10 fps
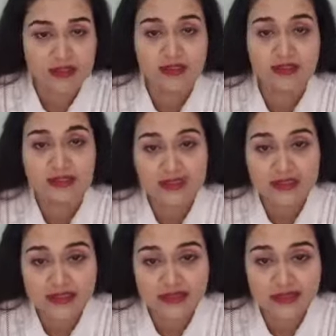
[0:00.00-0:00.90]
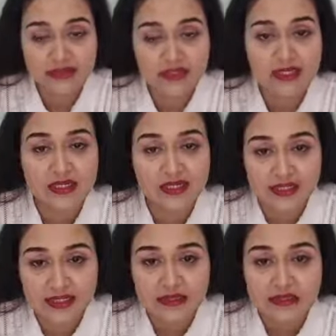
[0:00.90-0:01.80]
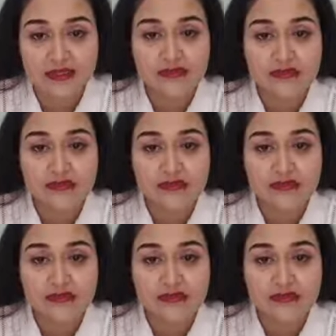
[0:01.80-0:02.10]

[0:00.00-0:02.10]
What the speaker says: is a sunscreen which contains